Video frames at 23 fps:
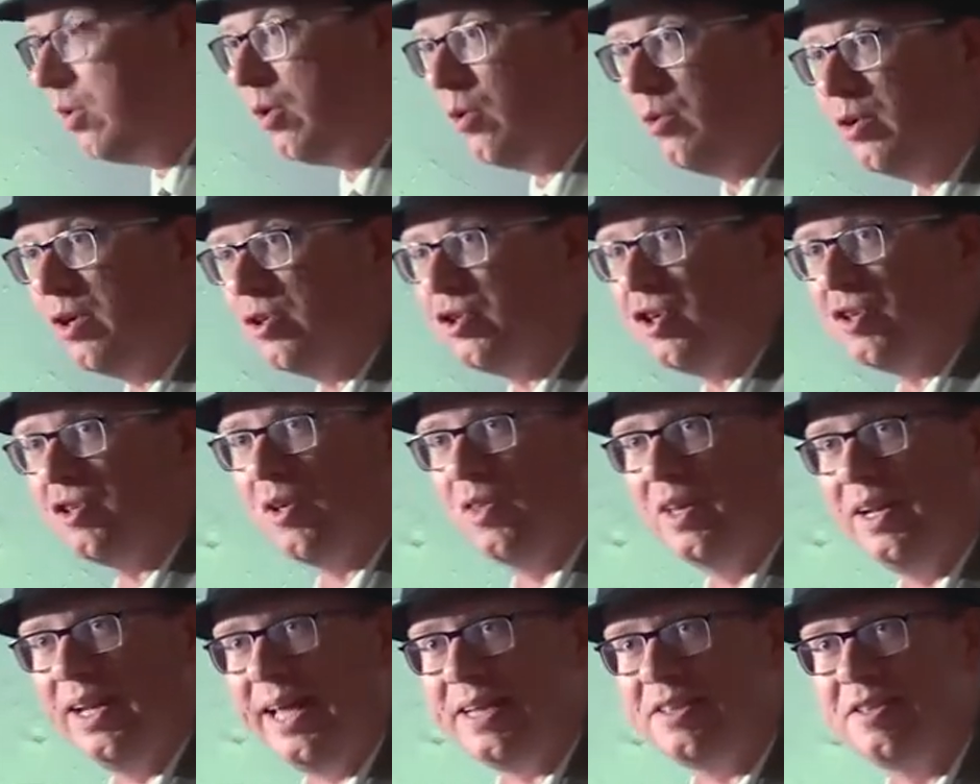longer just
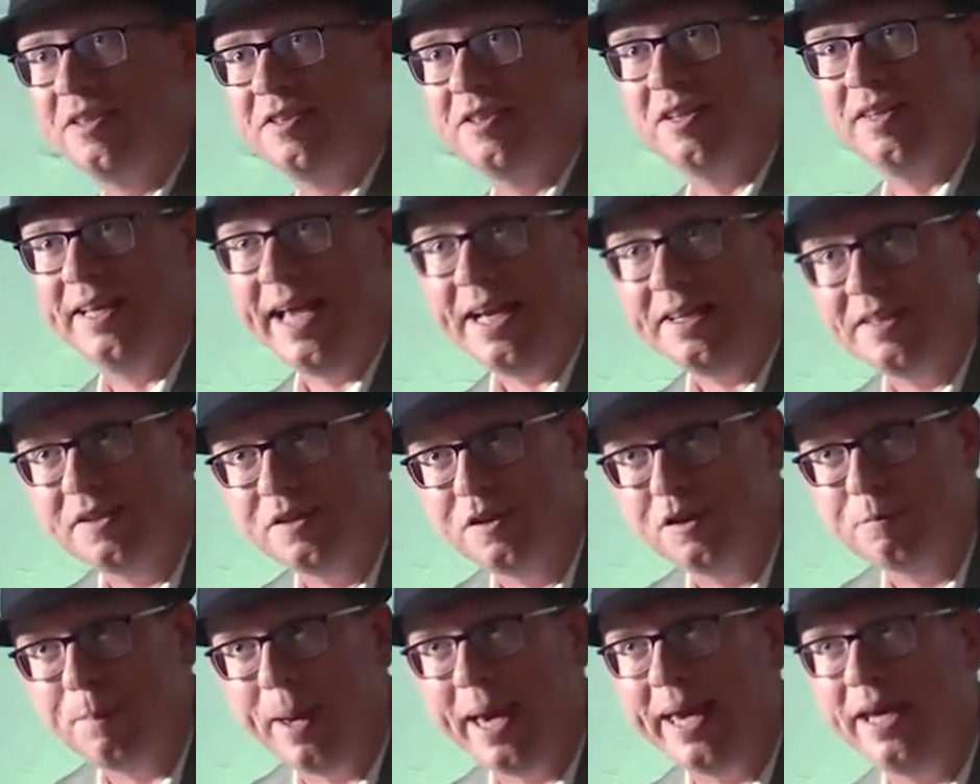on the letters to the
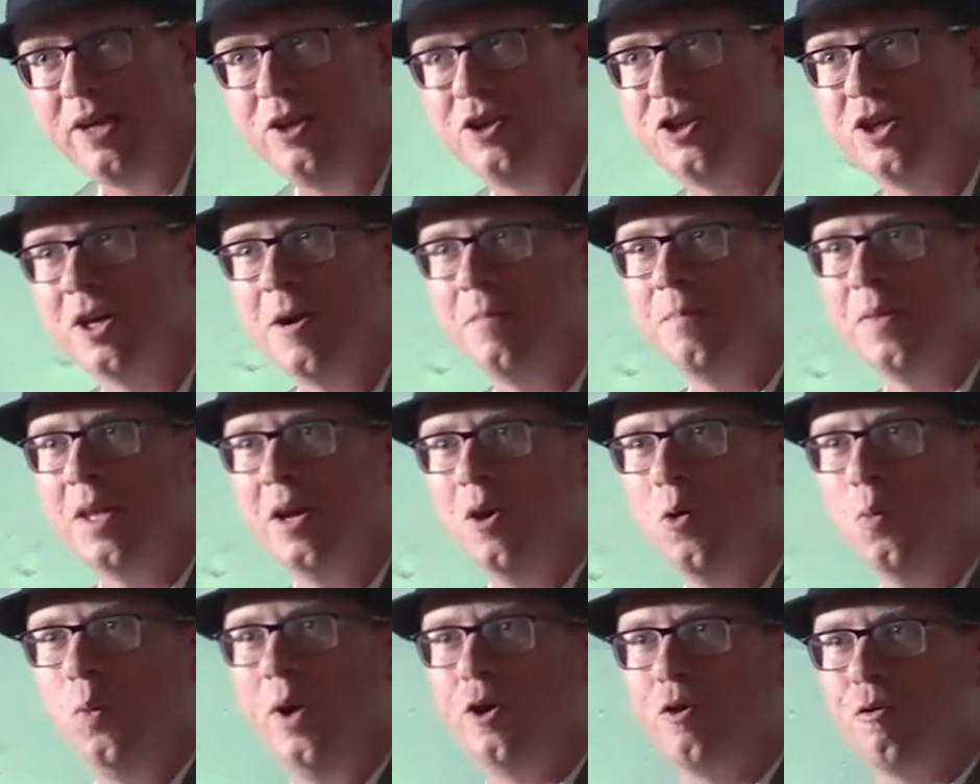editor's page.
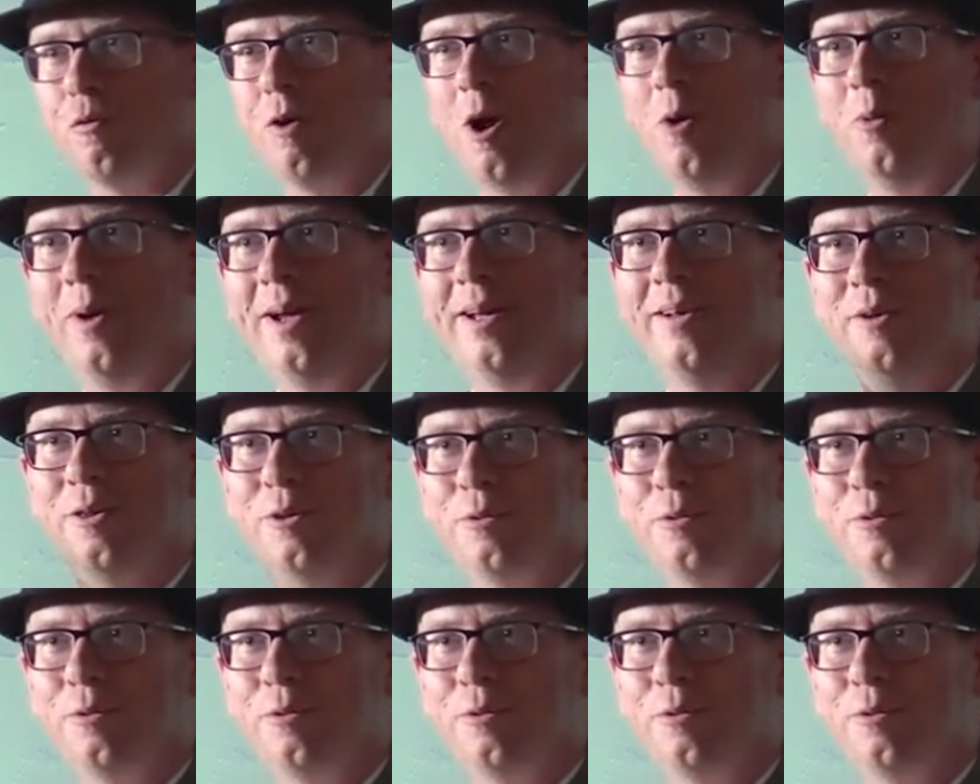We're growing